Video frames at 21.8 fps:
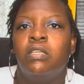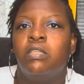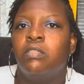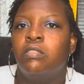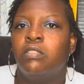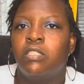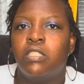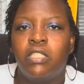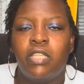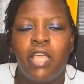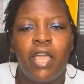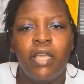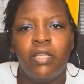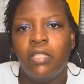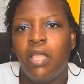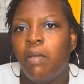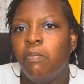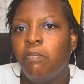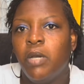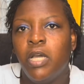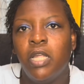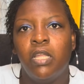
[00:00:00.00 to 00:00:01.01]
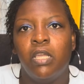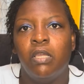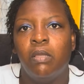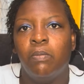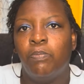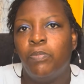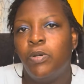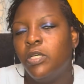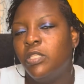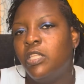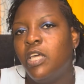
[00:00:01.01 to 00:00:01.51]
Stack that money,
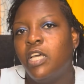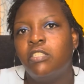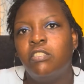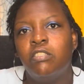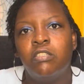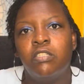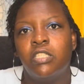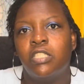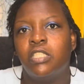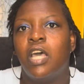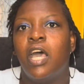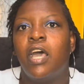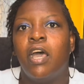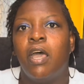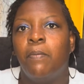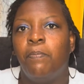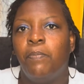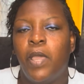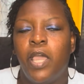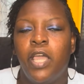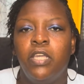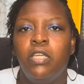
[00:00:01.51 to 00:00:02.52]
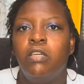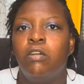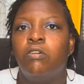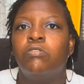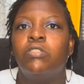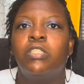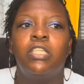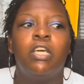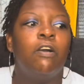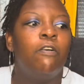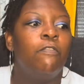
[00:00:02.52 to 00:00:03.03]
put that to the side, pay
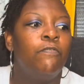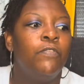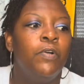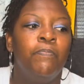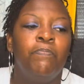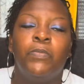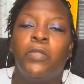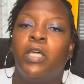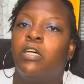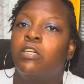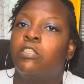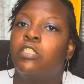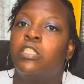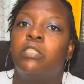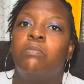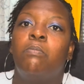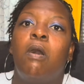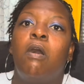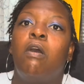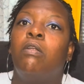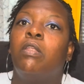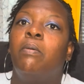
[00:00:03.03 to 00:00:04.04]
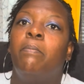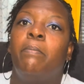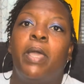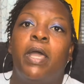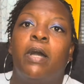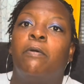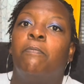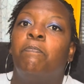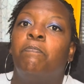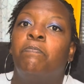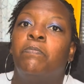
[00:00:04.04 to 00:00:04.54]
yourself a small
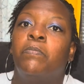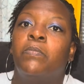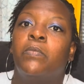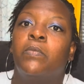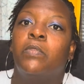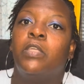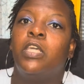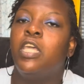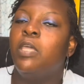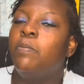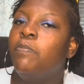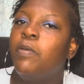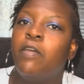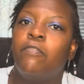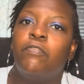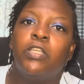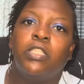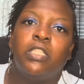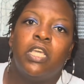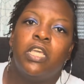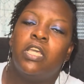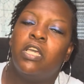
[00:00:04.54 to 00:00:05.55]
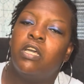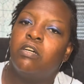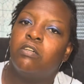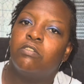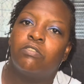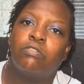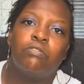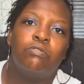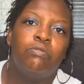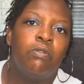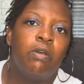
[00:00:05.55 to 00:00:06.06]
amount. Keep everything
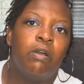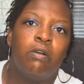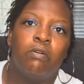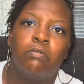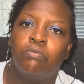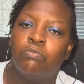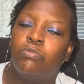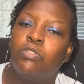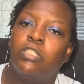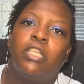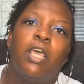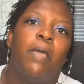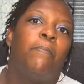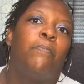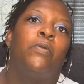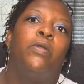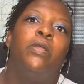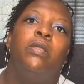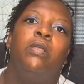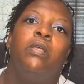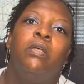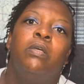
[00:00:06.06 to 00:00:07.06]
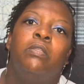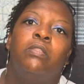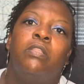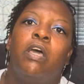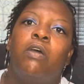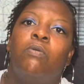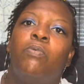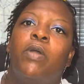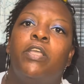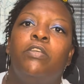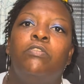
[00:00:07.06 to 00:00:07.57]
else, separate.
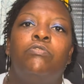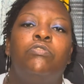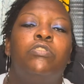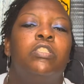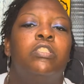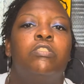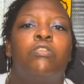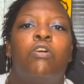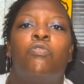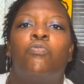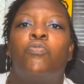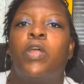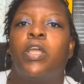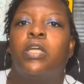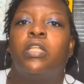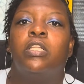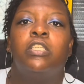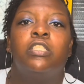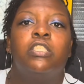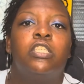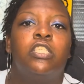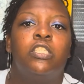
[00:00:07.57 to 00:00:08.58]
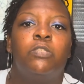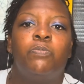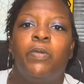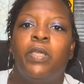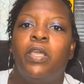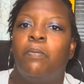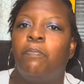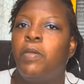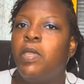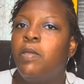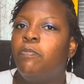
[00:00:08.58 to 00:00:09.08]
That way you just don't recklessly
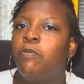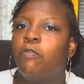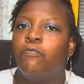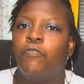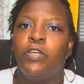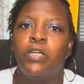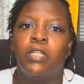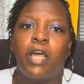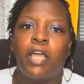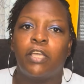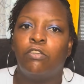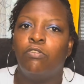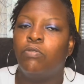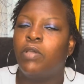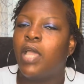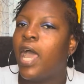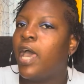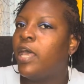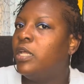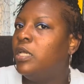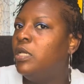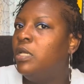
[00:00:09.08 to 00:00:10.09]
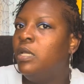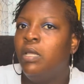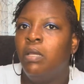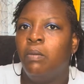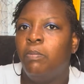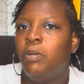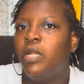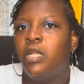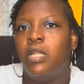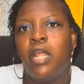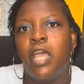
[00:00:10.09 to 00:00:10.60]
spend. People feel like you got it,
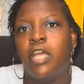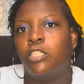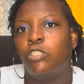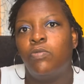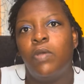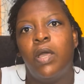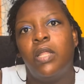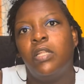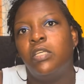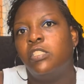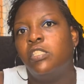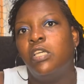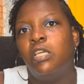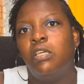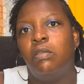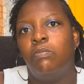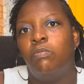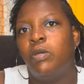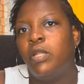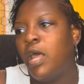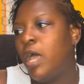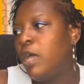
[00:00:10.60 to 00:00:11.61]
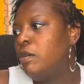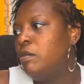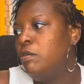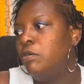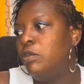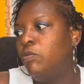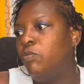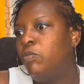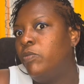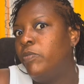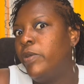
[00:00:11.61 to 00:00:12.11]
but in actuality,
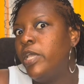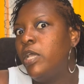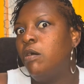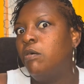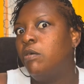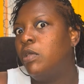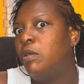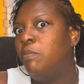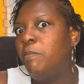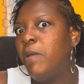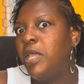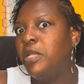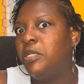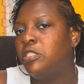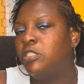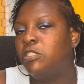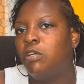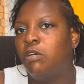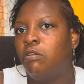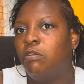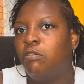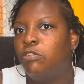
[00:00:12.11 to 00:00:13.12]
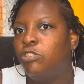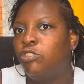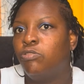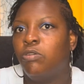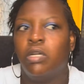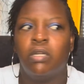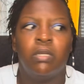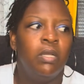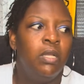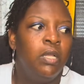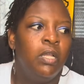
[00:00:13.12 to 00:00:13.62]
when we go get maintenance done on the
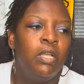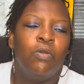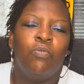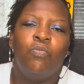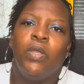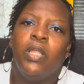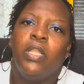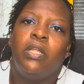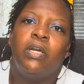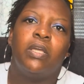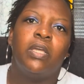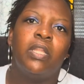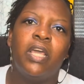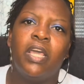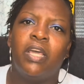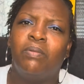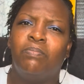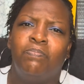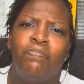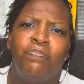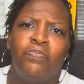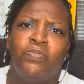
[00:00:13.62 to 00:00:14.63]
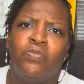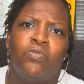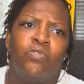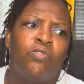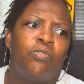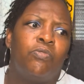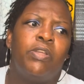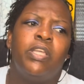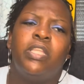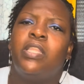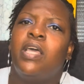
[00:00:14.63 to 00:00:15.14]
truck, we looking at
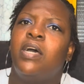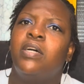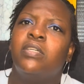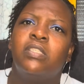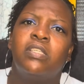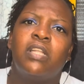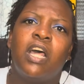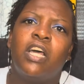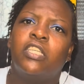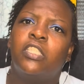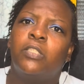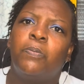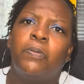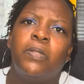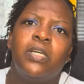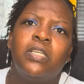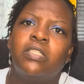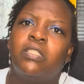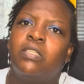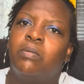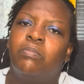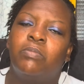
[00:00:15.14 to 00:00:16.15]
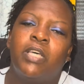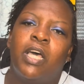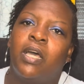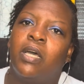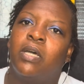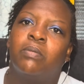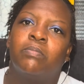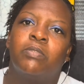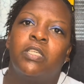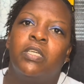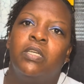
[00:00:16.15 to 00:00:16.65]
$3,000 plus
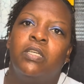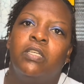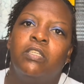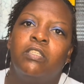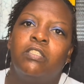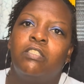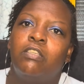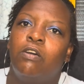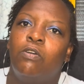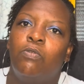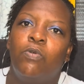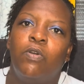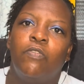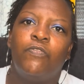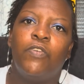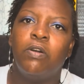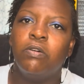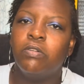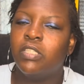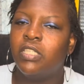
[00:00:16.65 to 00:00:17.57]
sometimes. So when folks